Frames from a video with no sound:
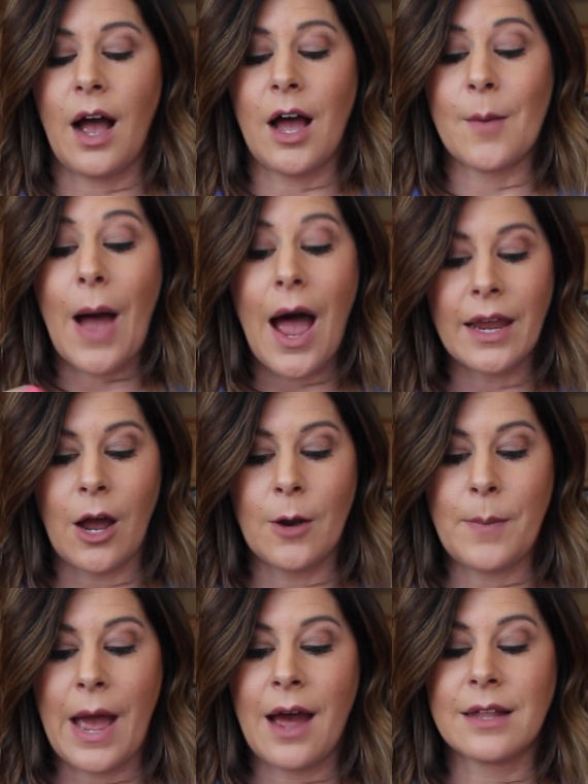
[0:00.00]

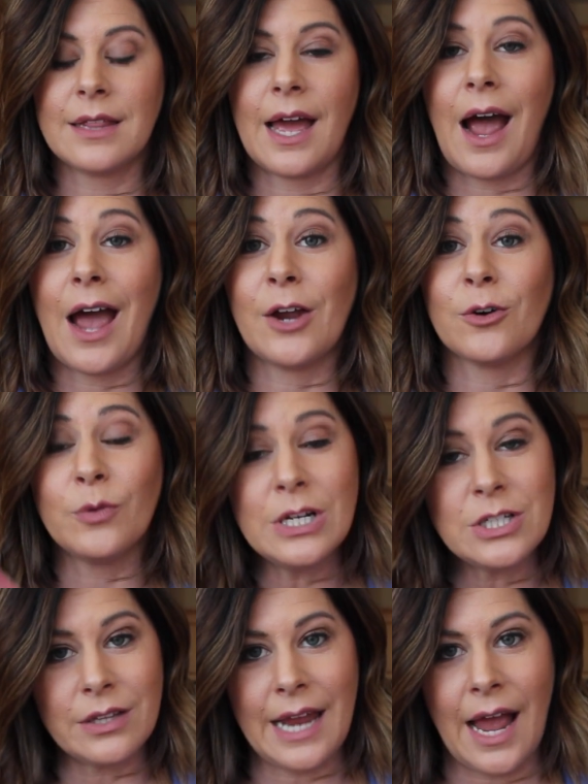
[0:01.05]
icon pack that I
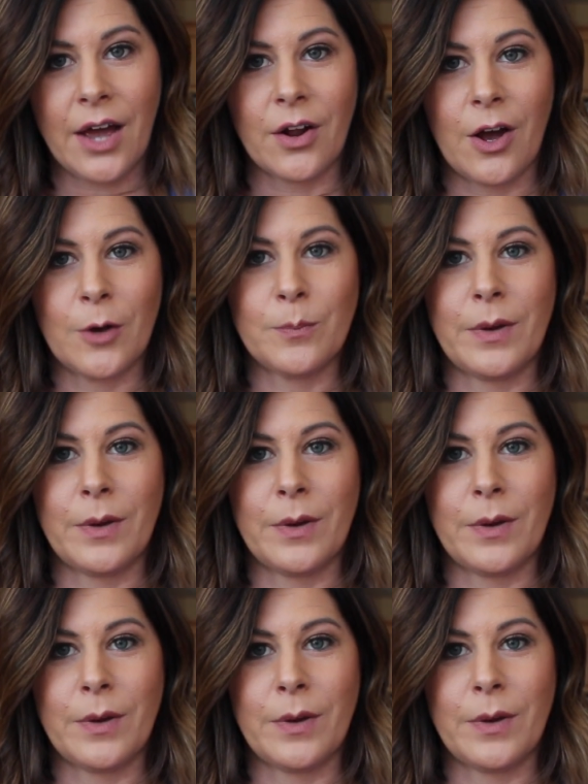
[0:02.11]
originally had on,